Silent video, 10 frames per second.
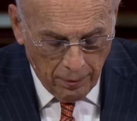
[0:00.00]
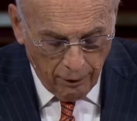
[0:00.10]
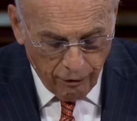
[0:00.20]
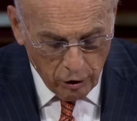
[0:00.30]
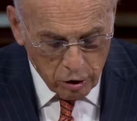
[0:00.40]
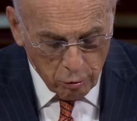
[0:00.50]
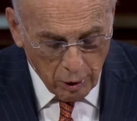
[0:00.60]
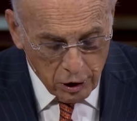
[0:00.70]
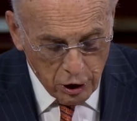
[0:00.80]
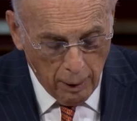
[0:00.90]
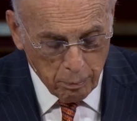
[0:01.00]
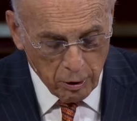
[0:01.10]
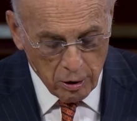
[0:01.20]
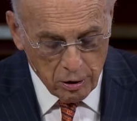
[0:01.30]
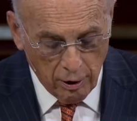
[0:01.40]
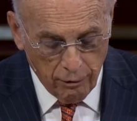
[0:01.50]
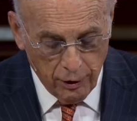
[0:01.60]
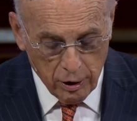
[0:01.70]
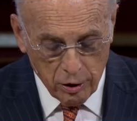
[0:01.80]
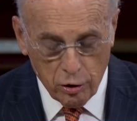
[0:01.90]
The first three chapters
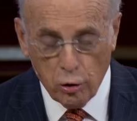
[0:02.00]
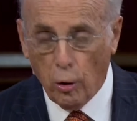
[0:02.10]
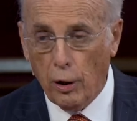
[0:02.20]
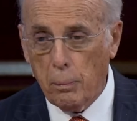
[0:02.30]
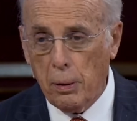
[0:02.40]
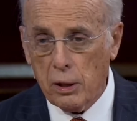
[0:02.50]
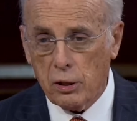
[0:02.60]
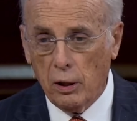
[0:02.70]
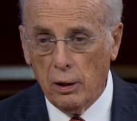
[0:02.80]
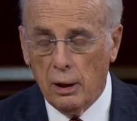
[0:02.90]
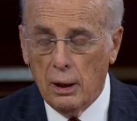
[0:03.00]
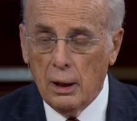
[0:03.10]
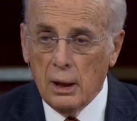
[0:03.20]
of this short epistle